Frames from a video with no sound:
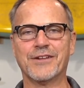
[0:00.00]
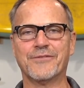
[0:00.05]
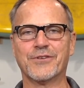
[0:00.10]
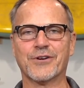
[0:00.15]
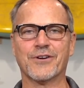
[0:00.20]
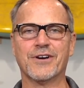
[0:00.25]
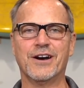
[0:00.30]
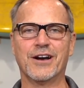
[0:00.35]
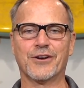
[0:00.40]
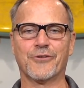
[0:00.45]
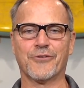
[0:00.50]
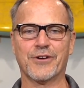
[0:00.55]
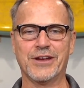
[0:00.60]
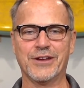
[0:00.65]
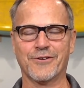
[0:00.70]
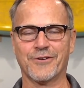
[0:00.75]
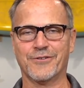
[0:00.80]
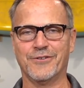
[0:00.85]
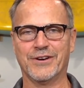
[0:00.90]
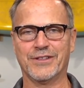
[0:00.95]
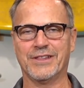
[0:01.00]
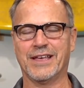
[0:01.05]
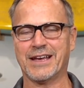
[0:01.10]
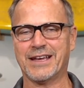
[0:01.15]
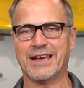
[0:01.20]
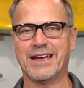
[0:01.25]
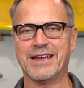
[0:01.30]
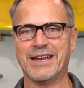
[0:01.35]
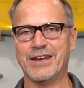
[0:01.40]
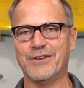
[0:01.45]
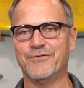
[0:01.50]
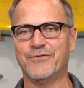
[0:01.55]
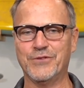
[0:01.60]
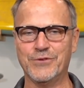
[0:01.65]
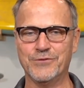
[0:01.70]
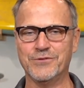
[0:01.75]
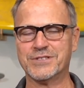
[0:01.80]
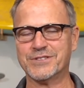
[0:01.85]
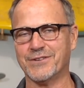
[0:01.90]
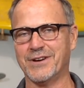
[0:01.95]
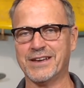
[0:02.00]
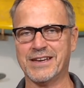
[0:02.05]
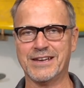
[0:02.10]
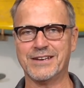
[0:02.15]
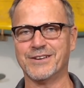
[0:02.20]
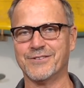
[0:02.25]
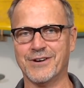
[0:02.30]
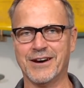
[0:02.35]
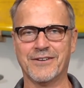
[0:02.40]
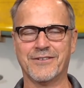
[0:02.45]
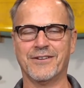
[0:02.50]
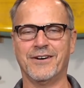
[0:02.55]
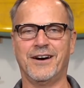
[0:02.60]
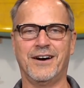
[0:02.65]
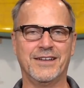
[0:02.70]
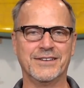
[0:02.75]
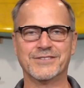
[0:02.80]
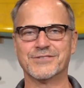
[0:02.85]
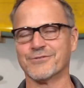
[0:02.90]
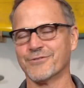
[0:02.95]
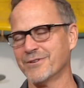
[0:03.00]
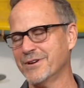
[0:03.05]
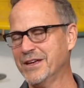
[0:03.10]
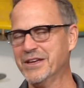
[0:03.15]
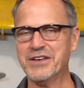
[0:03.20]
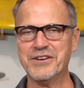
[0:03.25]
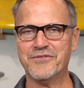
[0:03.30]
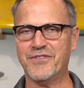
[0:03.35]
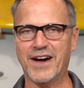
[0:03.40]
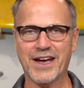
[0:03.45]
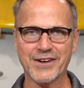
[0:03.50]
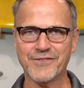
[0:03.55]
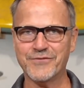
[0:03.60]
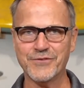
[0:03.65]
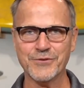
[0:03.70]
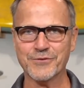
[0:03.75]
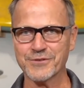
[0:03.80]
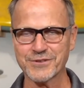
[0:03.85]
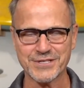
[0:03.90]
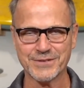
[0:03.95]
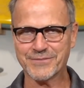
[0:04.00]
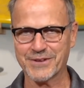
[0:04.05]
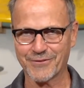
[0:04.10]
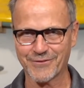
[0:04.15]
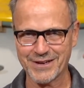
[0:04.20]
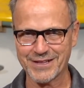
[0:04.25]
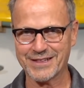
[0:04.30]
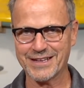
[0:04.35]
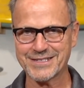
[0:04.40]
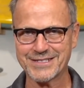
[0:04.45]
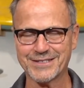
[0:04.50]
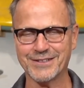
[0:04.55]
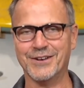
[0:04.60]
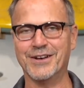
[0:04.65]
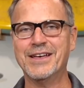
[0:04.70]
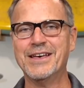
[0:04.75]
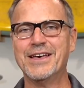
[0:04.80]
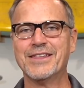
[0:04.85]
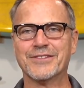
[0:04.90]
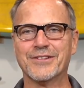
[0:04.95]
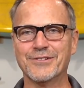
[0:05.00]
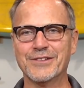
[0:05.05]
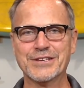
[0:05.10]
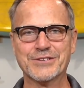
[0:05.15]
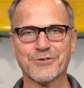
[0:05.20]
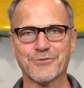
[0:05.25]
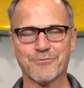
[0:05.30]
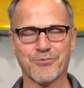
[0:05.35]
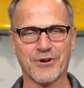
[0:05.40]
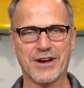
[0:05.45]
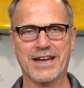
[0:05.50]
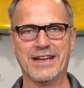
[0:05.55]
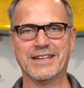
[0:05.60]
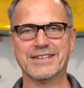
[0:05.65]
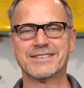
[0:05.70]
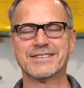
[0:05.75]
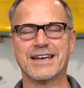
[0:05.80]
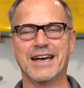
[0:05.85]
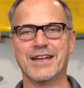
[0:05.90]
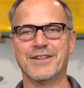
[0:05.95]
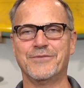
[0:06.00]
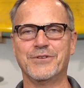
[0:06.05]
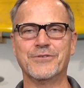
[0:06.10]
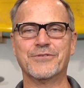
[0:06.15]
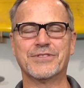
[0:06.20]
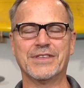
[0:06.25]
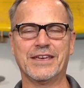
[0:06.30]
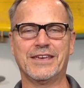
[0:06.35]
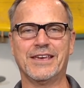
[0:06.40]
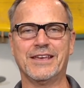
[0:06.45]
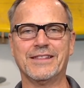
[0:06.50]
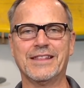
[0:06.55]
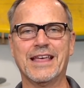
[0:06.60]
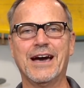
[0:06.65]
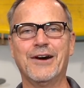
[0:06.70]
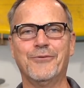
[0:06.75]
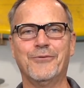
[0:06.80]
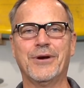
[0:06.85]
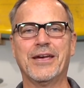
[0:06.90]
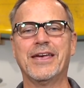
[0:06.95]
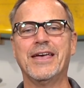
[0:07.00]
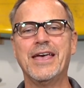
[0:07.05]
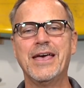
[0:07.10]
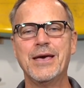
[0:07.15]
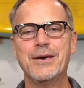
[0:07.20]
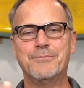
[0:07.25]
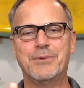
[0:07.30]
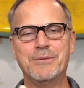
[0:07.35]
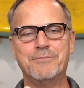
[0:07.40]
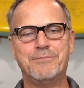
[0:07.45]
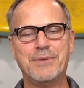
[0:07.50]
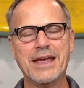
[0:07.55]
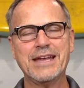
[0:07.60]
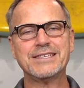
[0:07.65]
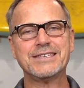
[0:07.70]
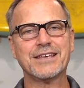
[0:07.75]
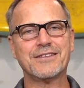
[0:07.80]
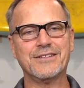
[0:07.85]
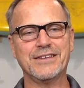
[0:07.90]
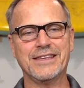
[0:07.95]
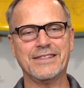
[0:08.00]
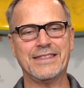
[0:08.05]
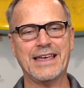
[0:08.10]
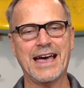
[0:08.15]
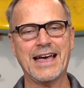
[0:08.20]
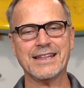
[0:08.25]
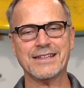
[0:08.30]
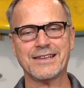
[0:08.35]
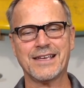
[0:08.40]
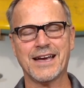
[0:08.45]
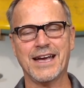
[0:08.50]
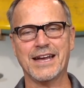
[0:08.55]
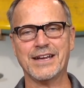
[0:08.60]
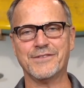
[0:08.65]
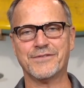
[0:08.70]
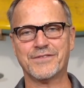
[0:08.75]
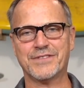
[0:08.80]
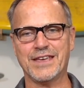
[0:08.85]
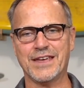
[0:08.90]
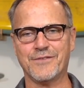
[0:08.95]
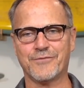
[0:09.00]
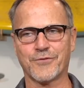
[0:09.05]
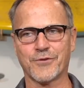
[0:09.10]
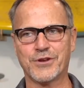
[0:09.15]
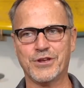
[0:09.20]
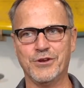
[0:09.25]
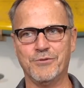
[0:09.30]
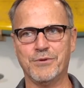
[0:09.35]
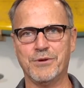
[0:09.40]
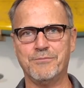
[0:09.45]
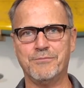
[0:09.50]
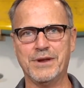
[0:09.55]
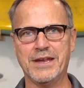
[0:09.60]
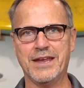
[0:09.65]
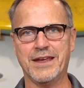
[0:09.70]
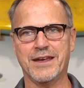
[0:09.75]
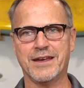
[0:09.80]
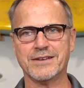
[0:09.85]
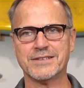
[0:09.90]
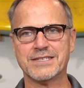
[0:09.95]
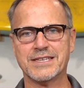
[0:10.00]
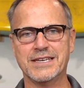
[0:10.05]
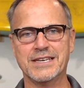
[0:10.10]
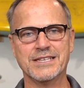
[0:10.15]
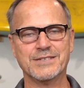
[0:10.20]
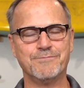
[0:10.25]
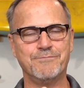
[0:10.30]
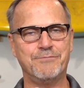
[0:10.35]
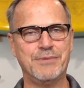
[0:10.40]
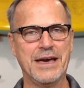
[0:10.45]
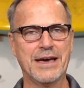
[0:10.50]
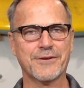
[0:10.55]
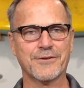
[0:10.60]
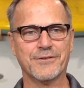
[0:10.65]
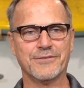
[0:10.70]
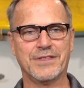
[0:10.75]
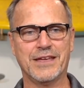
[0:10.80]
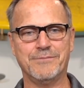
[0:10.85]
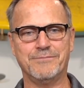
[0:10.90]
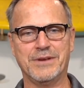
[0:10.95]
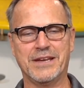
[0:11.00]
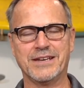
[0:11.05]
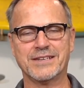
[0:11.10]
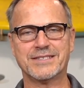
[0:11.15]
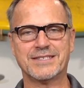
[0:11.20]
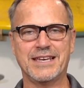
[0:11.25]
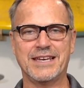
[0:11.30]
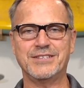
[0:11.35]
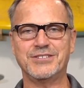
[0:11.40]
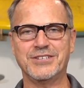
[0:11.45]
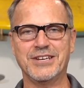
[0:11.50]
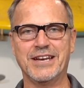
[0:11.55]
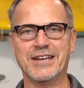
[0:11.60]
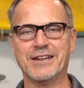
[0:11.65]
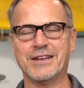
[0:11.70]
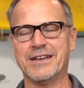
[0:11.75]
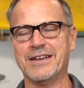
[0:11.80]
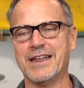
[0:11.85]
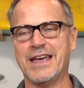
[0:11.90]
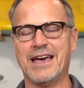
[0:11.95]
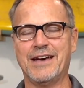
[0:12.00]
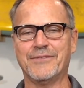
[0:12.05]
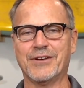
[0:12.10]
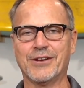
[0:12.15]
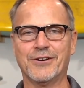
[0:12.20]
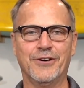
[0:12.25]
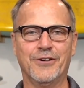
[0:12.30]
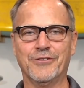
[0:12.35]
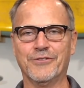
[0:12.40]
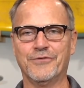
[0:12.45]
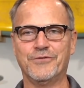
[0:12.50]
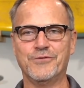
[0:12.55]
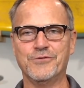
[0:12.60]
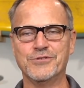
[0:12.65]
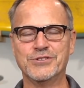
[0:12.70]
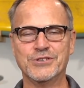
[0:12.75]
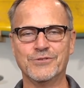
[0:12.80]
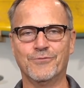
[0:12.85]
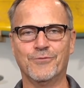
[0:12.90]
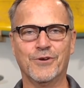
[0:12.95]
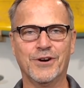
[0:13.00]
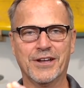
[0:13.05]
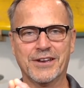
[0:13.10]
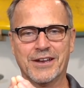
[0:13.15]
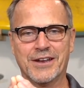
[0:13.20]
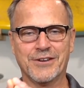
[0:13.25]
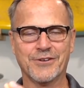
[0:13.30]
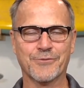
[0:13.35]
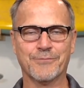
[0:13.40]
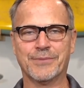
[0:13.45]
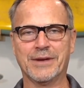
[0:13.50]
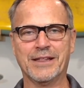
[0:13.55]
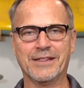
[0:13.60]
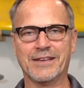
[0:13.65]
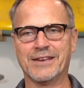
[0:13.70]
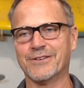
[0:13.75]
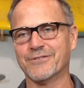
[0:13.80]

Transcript: If you're hungry, you're going like, I need food, so I need to go out and hunt or find food or something, right? That's the lizard brain inside of you thinking that way. But basically that kind of thing for human beings is better than being satiated and having all the food you want in your belly.